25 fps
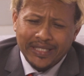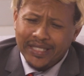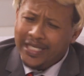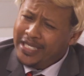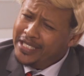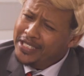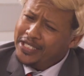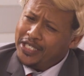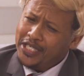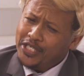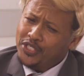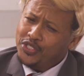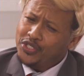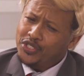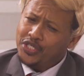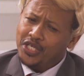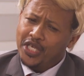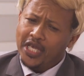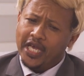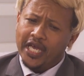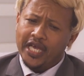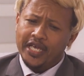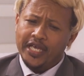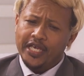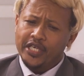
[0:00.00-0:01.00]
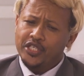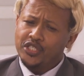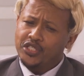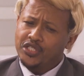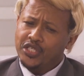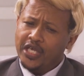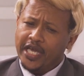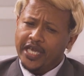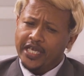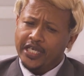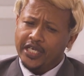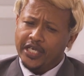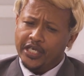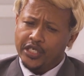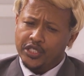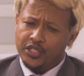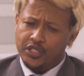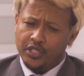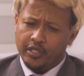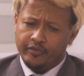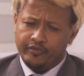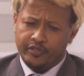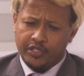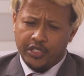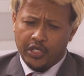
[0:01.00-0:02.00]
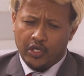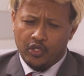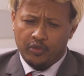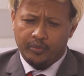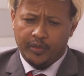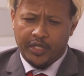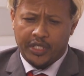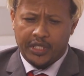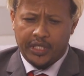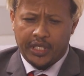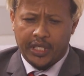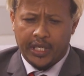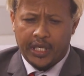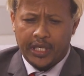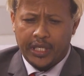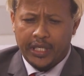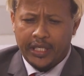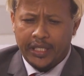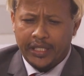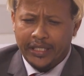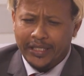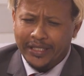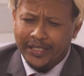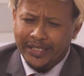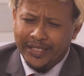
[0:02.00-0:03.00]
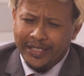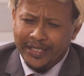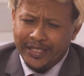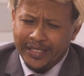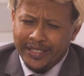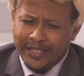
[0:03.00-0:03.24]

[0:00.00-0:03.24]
And the CIA psychics have told me that